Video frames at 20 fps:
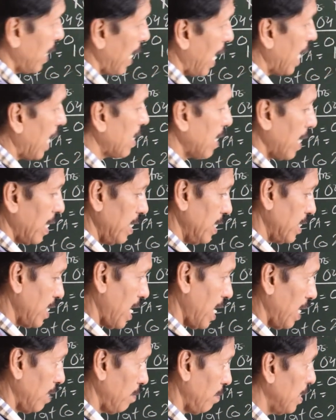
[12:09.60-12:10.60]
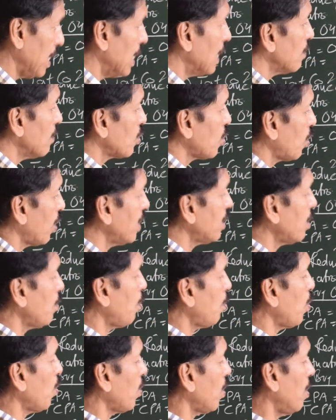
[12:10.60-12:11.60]
at any time. So
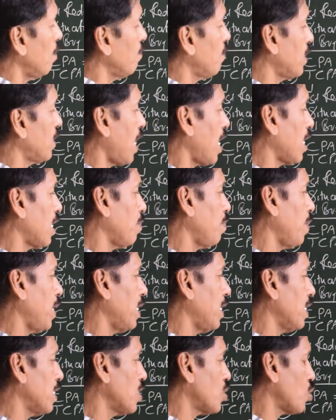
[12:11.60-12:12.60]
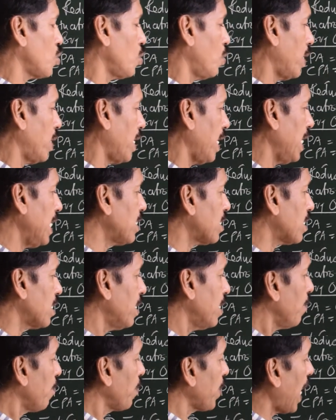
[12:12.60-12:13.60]
reciprocal of the target bearing is 218
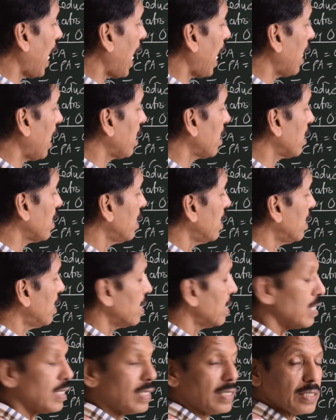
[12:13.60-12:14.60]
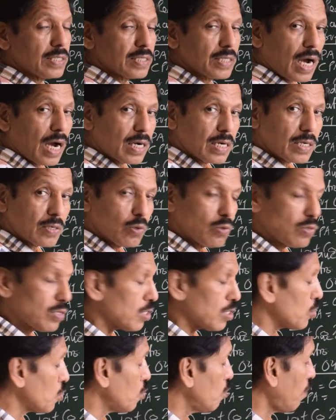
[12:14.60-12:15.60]
and target course
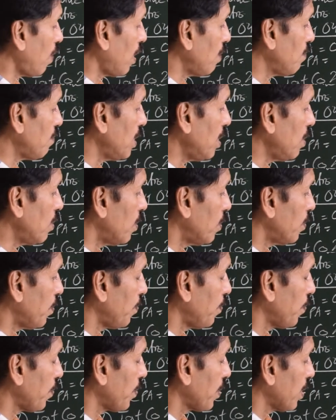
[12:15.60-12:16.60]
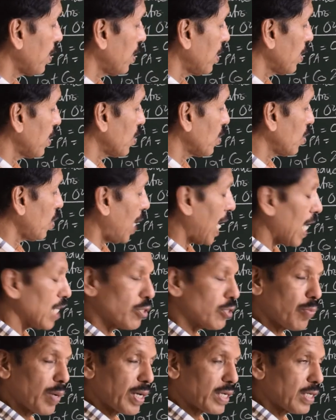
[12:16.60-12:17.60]
is 250. So
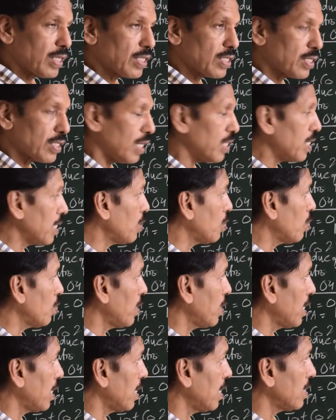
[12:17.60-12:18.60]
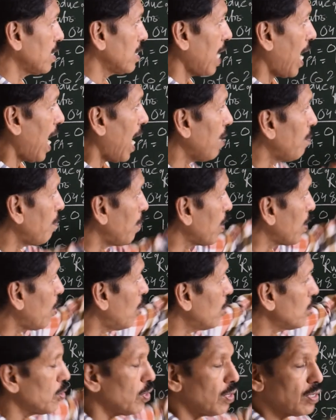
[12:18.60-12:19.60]
aspect is 32 degrees, and
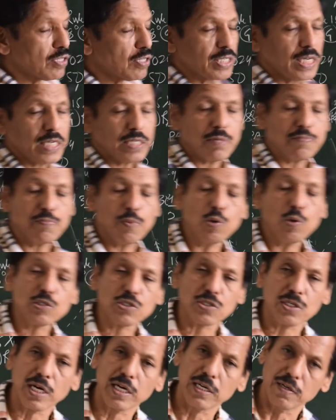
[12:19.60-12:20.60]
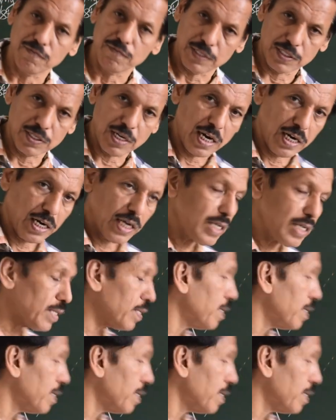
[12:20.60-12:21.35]
because you are seeing the port side of the target,